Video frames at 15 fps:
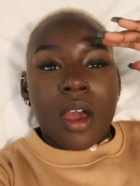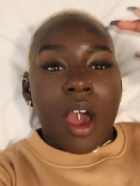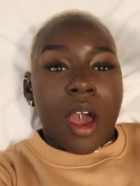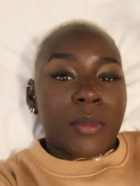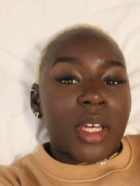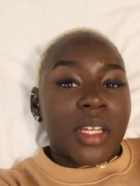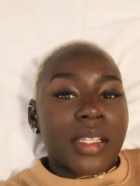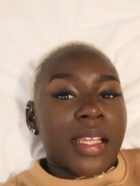
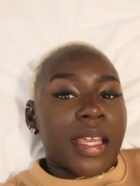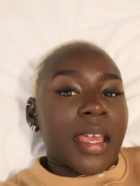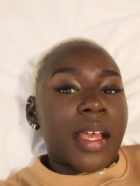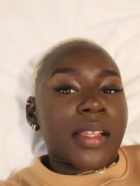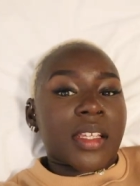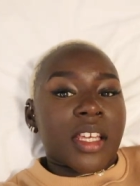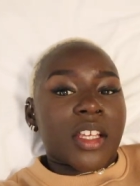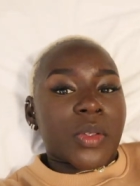I'm gonna take it
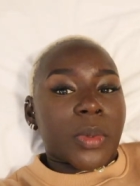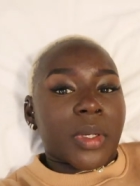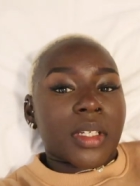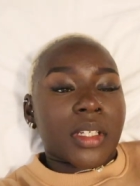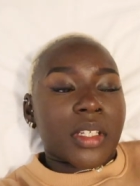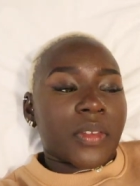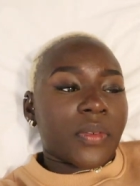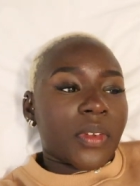as it is, what
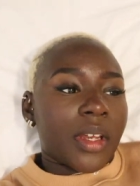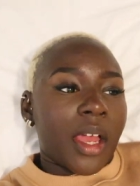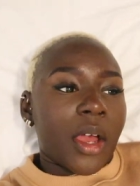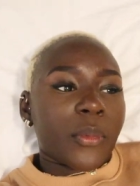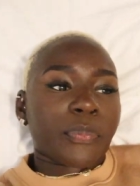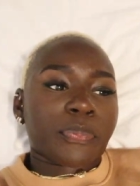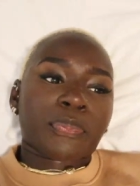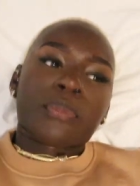it is for
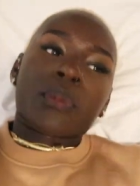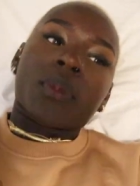now.